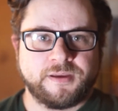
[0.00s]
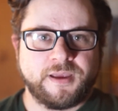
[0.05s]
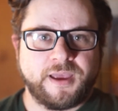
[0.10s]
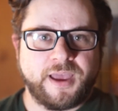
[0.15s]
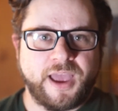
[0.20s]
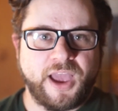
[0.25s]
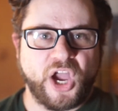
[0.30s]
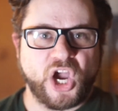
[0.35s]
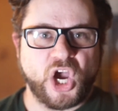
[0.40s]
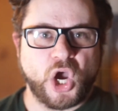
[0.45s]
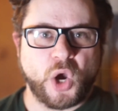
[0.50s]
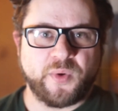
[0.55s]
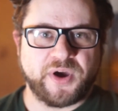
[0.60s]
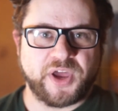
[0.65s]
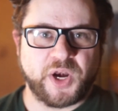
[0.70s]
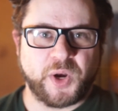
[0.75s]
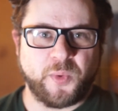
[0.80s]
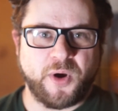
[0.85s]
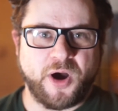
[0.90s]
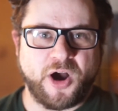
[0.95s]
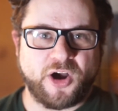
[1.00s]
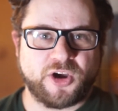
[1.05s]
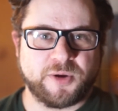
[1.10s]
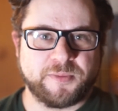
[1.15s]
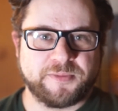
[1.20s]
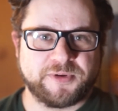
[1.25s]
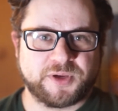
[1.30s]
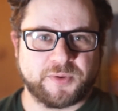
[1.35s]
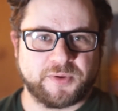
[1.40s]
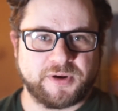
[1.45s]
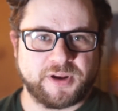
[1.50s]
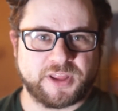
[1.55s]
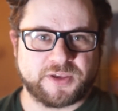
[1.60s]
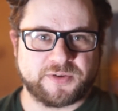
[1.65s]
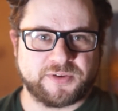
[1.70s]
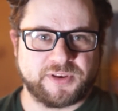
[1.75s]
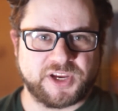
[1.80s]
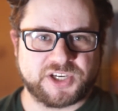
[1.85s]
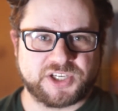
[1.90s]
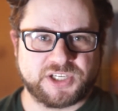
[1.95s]
Hello and welcome to
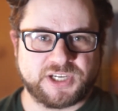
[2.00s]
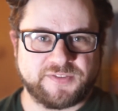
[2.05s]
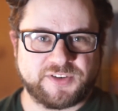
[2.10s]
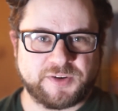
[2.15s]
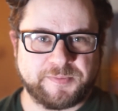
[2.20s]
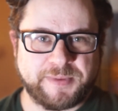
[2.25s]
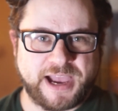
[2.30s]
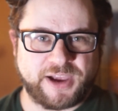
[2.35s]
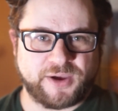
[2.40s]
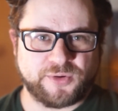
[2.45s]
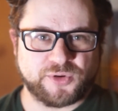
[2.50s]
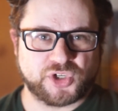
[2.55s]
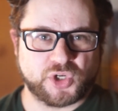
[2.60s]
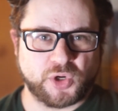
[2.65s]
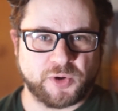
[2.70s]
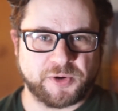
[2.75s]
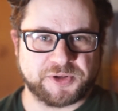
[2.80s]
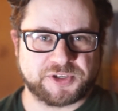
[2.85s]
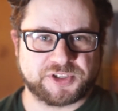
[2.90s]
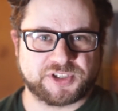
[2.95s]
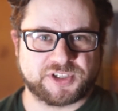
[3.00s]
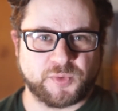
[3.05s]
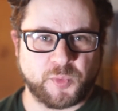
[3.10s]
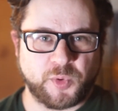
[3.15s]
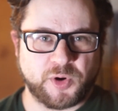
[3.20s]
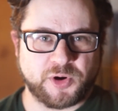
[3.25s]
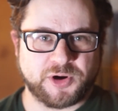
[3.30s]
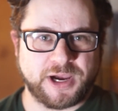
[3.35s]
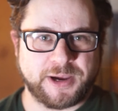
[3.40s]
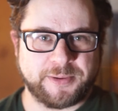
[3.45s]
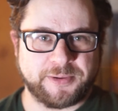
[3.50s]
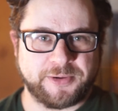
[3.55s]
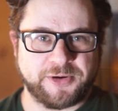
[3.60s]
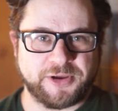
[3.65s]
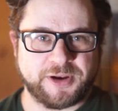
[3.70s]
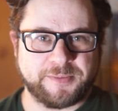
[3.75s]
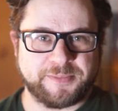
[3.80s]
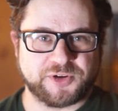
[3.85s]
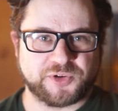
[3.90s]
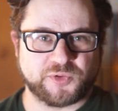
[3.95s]
another edition of Tobacco Shorts, where I'm
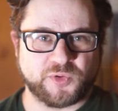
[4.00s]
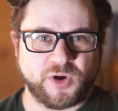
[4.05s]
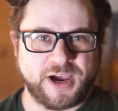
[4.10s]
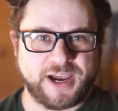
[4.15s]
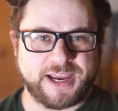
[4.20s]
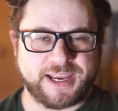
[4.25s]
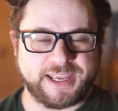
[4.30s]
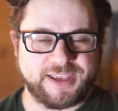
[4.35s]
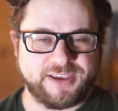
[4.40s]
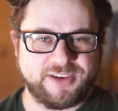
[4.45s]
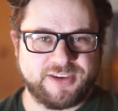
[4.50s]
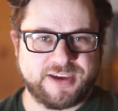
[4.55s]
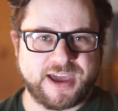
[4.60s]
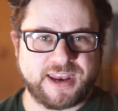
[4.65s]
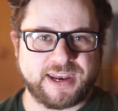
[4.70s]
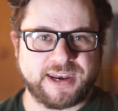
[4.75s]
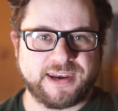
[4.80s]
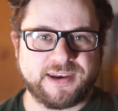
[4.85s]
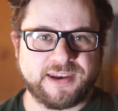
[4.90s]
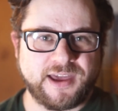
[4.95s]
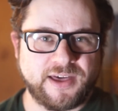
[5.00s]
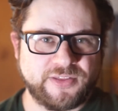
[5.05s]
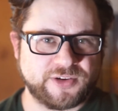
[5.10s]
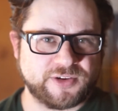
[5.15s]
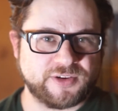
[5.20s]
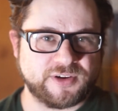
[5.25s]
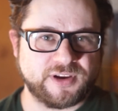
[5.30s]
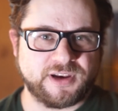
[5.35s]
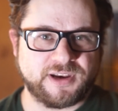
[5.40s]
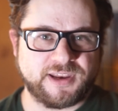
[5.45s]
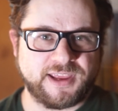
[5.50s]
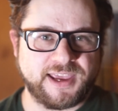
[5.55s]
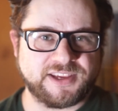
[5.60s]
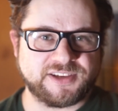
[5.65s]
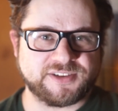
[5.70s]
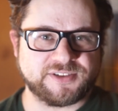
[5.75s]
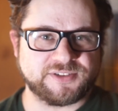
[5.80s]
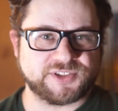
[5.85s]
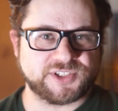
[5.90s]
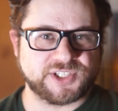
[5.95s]
going to be trying yet another
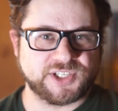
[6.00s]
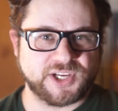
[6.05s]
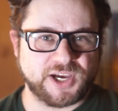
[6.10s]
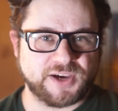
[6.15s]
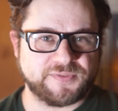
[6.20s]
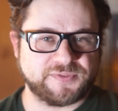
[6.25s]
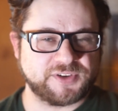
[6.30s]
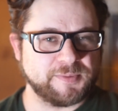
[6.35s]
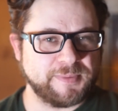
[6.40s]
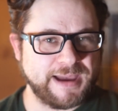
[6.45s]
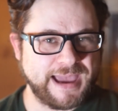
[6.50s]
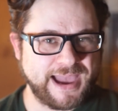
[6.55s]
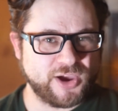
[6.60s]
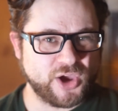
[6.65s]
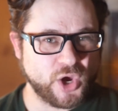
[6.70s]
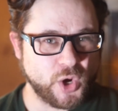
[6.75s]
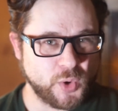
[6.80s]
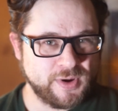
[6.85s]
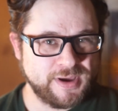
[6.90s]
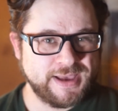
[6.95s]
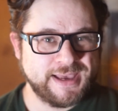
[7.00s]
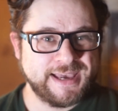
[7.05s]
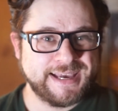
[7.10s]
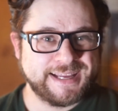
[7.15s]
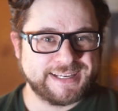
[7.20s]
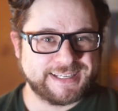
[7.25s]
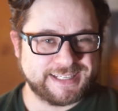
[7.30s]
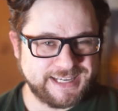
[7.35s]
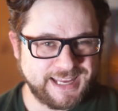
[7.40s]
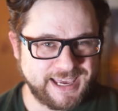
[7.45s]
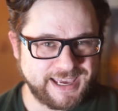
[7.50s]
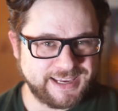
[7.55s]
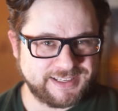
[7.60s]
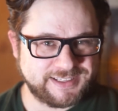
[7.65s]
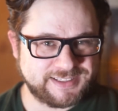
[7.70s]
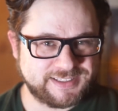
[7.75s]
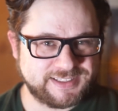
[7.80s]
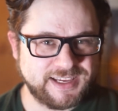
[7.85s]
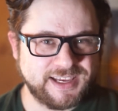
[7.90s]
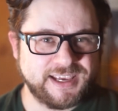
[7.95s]
nasal snuff tobacco.
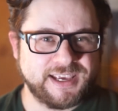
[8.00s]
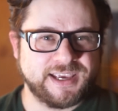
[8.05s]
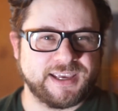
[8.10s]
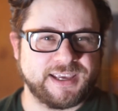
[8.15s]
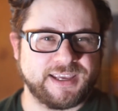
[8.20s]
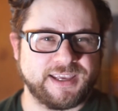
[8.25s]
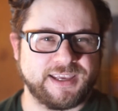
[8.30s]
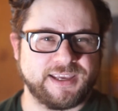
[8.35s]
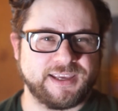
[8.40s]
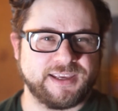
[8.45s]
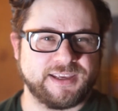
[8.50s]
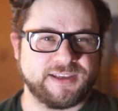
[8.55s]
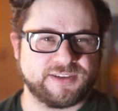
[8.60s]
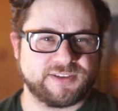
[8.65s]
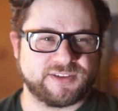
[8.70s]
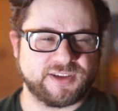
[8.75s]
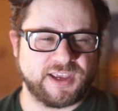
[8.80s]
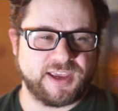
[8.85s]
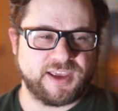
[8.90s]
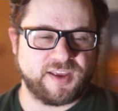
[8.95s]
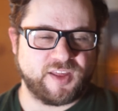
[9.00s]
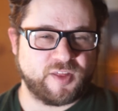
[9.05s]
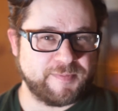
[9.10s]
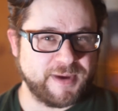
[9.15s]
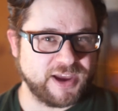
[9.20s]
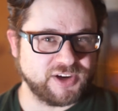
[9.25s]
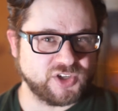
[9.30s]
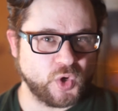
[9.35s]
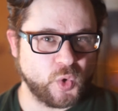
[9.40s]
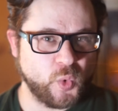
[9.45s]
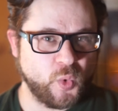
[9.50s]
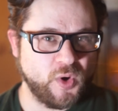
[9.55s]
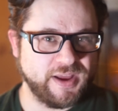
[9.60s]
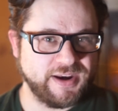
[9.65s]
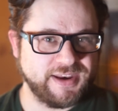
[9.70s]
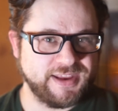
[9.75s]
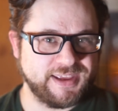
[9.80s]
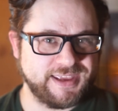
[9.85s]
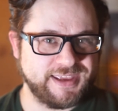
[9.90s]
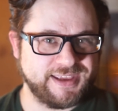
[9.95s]
Tonight's is a special
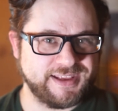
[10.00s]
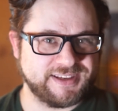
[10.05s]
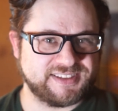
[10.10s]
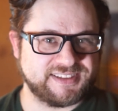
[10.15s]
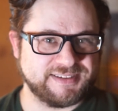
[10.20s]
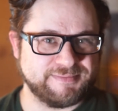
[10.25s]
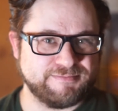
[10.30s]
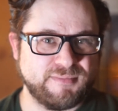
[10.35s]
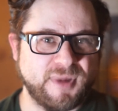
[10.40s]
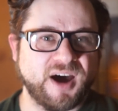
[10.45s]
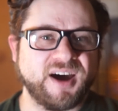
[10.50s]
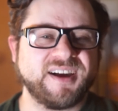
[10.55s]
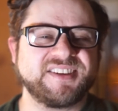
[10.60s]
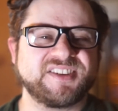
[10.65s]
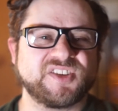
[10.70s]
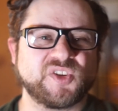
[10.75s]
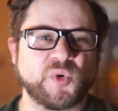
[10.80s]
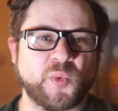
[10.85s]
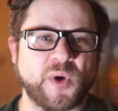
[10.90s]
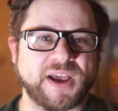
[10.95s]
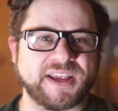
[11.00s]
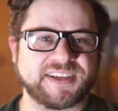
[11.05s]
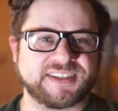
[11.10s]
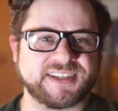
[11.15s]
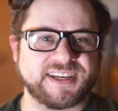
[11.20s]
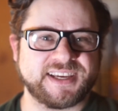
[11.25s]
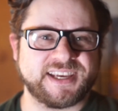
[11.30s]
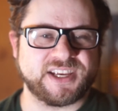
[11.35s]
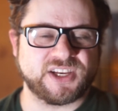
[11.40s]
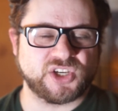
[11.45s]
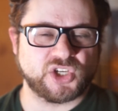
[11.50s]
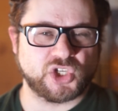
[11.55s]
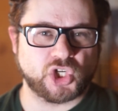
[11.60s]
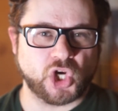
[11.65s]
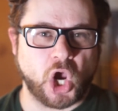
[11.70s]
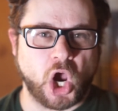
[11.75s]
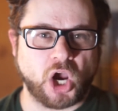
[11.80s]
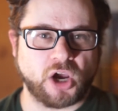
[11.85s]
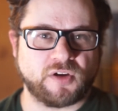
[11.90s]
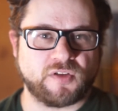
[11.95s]
one. It's the Mullins Westley
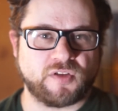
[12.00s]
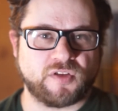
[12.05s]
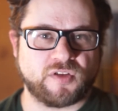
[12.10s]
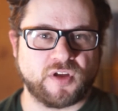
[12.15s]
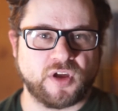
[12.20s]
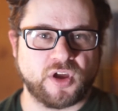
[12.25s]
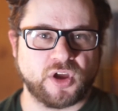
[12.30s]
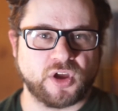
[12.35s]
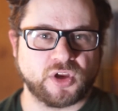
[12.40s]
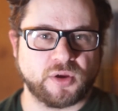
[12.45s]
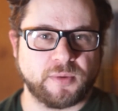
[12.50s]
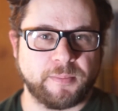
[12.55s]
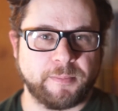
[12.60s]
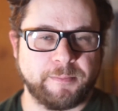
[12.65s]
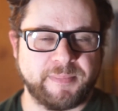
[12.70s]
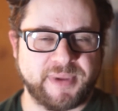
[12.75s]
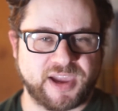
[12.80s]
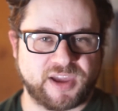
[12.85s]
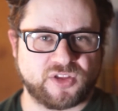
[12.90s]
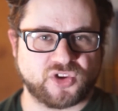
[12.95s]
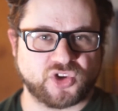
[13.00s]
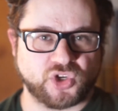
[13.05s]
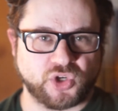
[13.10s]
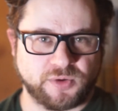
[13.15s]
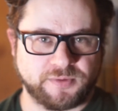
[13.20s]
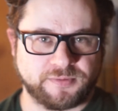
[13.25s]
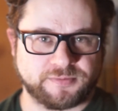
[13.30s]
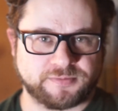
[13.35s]
Jock's mixture.